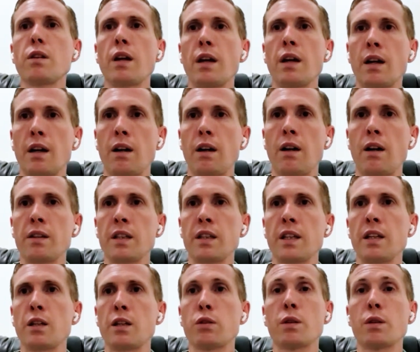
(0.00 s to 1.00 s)
on
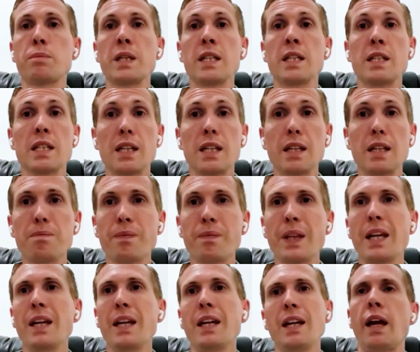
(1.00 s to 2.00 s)
the Caribbean Sea,
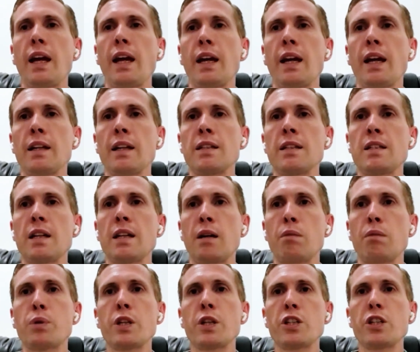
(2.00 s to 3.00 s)
and
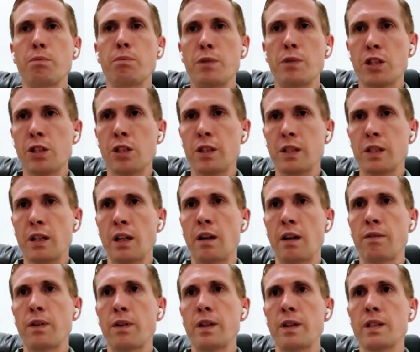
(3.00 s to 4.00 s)
preach a missions
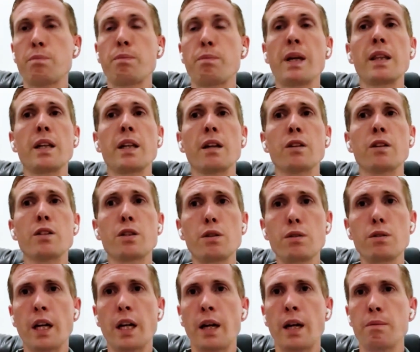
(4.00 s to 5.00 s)
conference. Been there 2
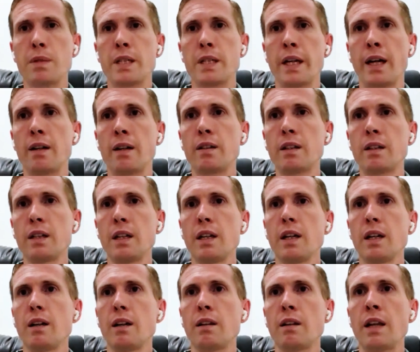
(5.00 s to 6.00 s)
times now.
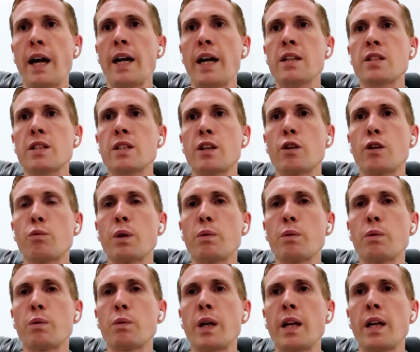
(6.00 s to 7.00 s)
Last year we
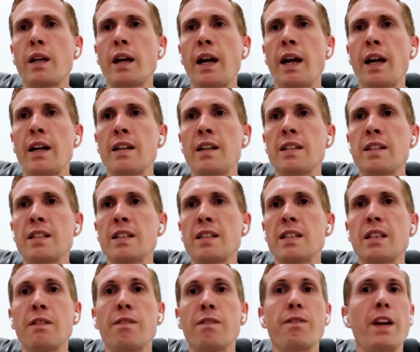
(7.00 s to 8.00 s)
went as
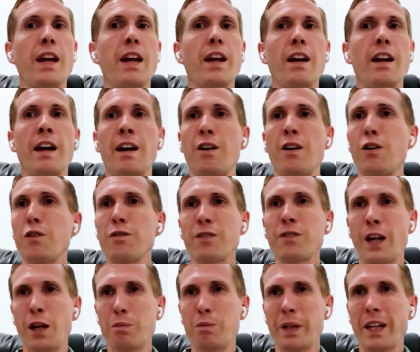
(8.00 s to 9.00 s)
the whole
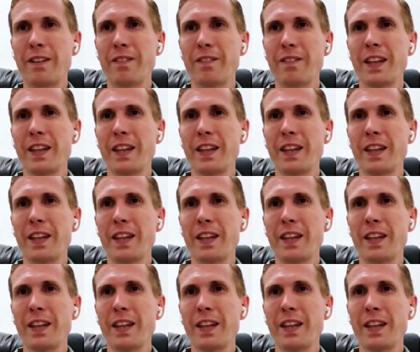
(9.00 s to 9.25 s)
family.